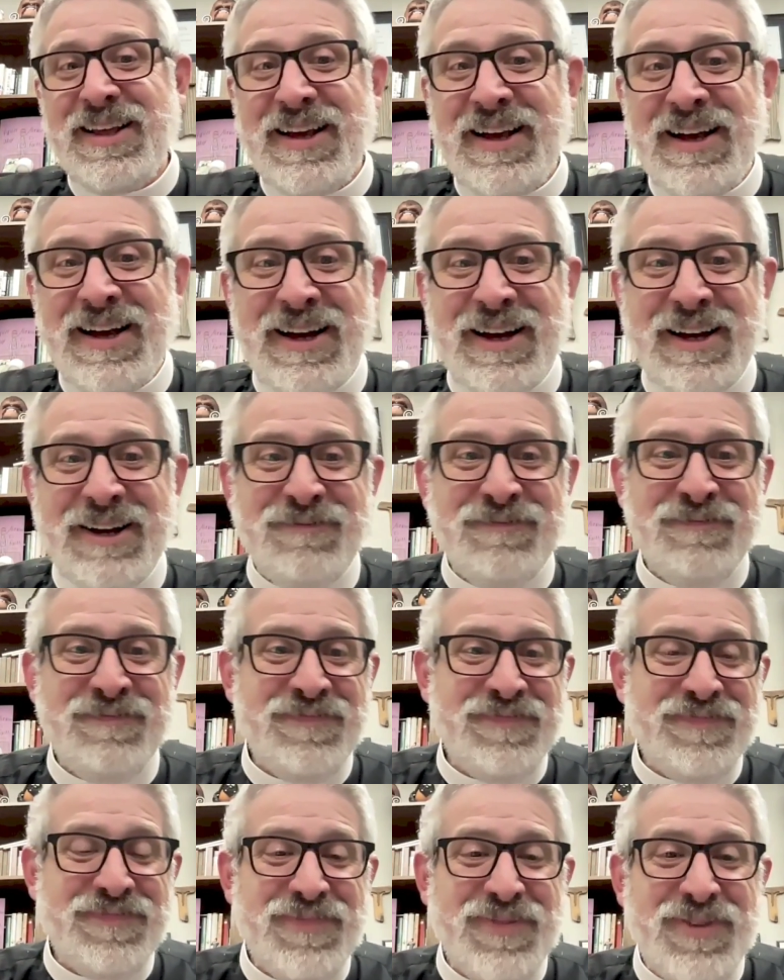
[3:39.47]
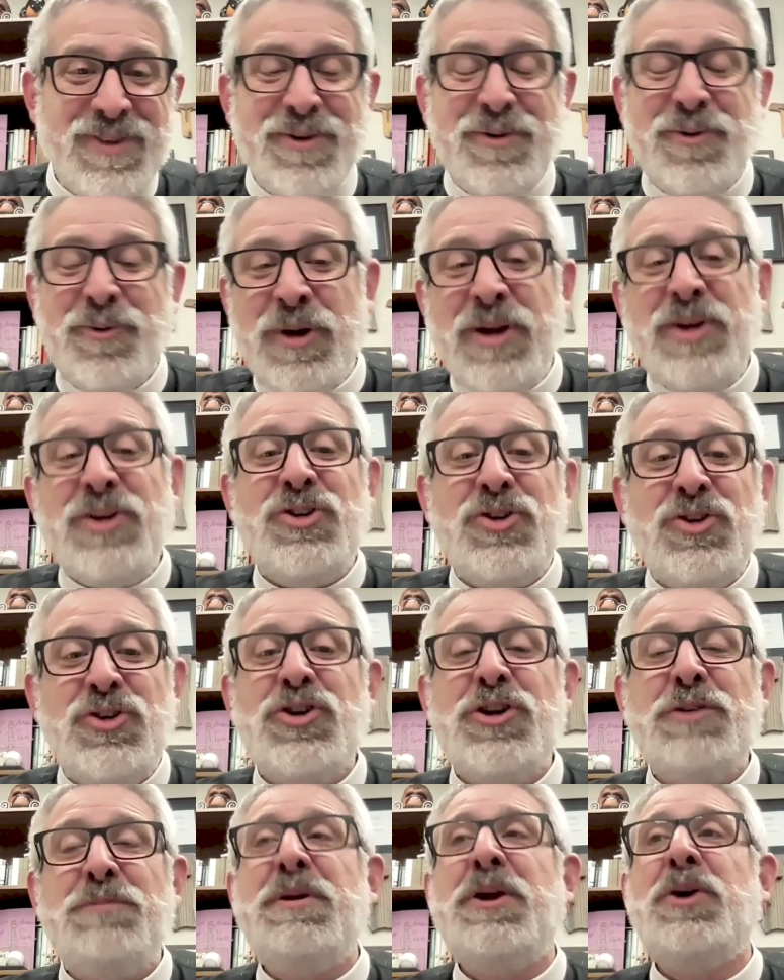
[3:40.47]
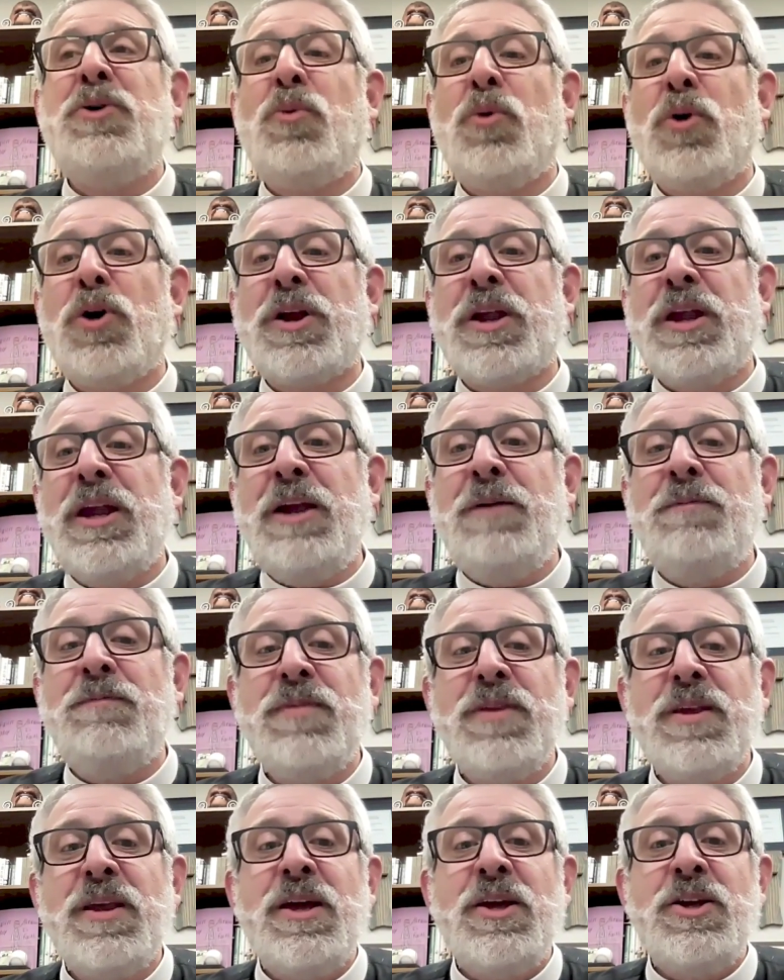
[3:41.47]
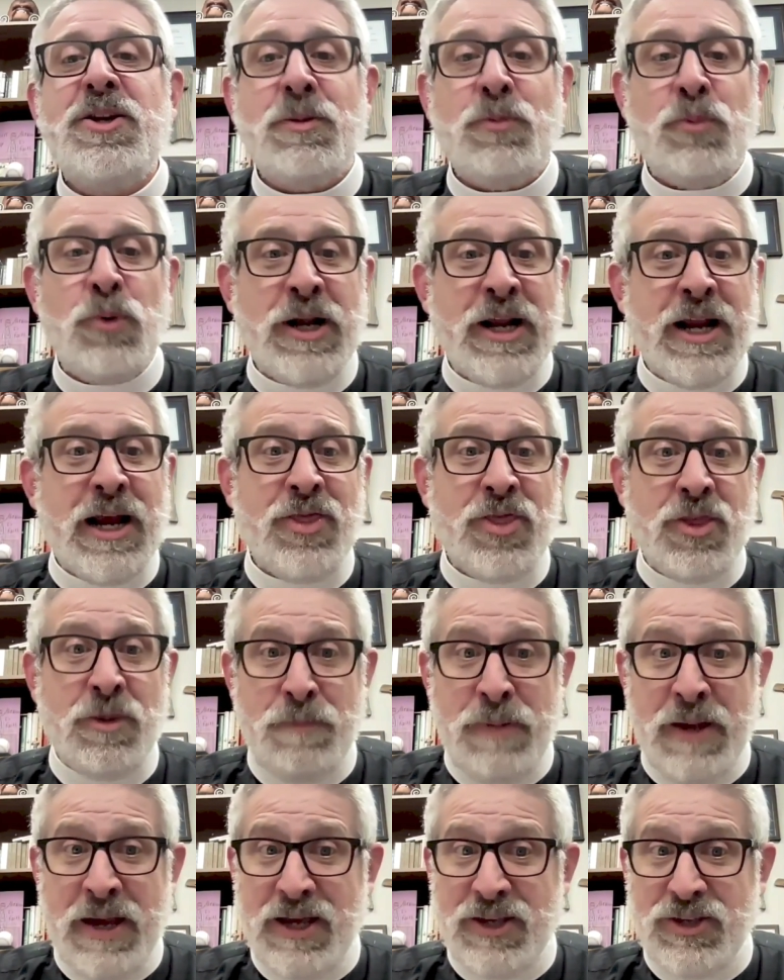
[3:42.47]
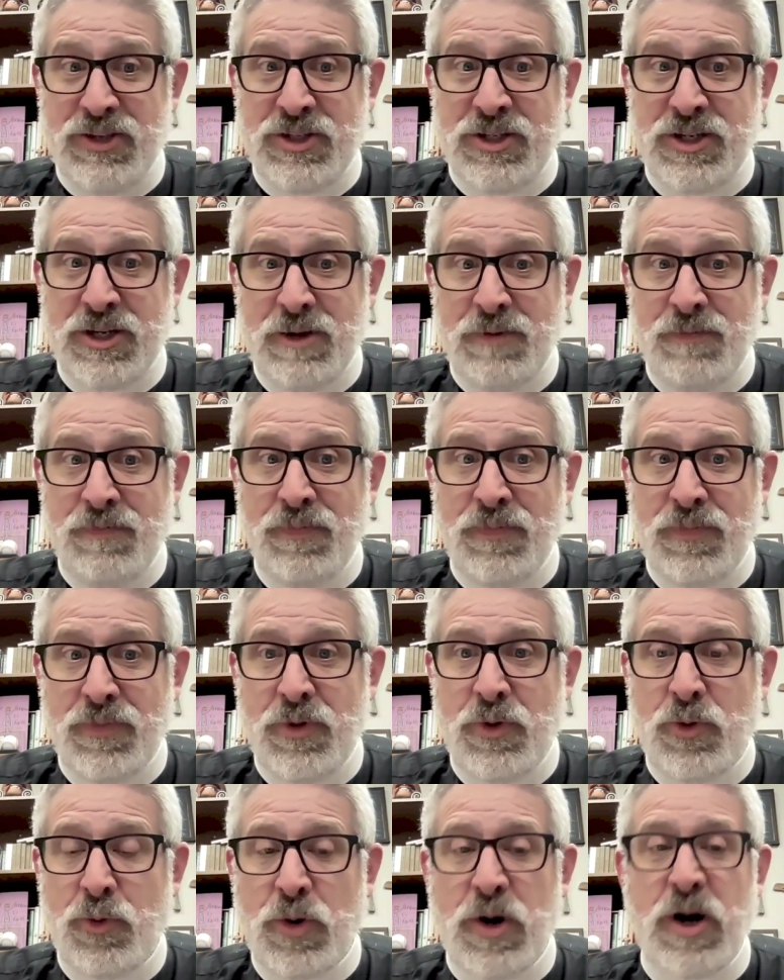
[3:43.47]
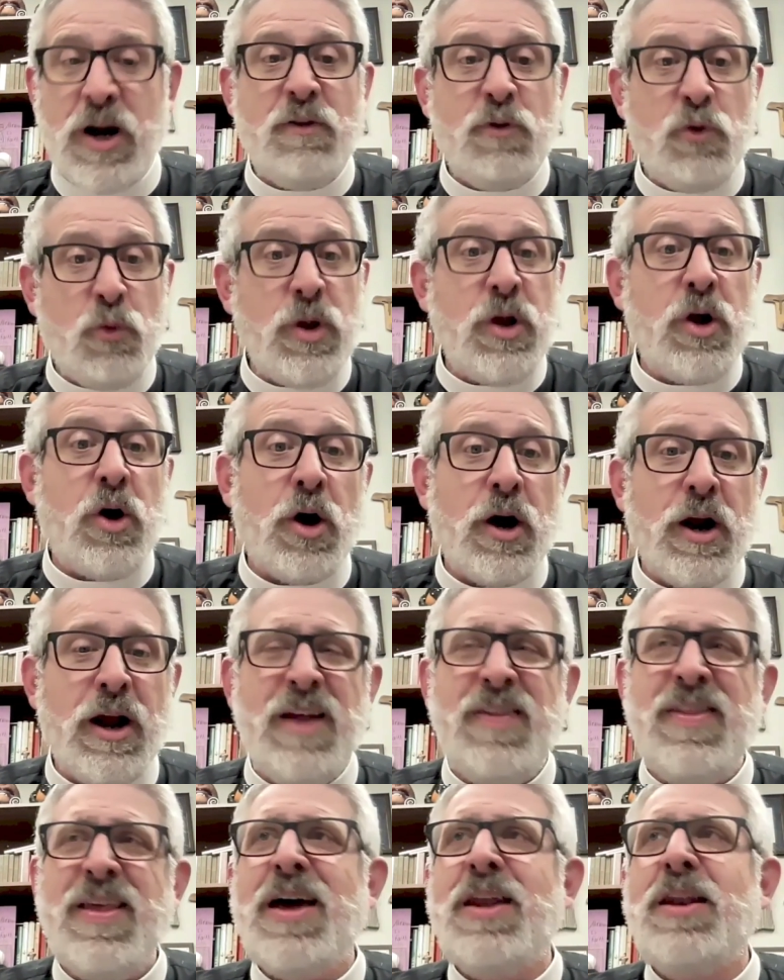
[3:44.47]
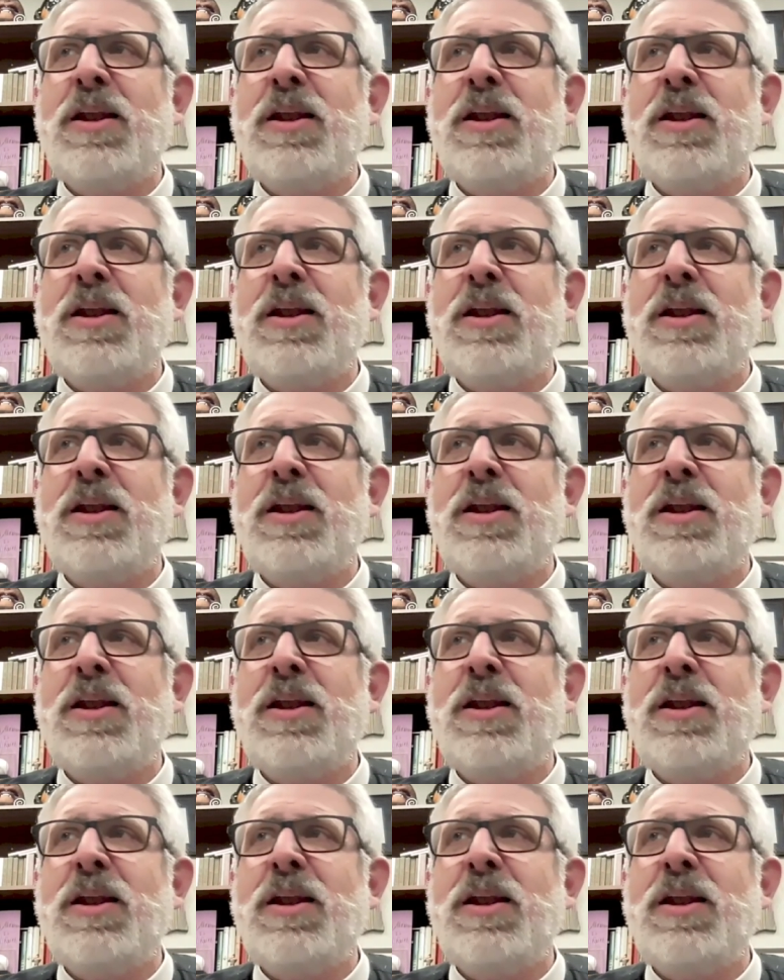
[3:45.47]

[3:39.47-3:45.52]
um, we should be working to bring out the best wherever we are. And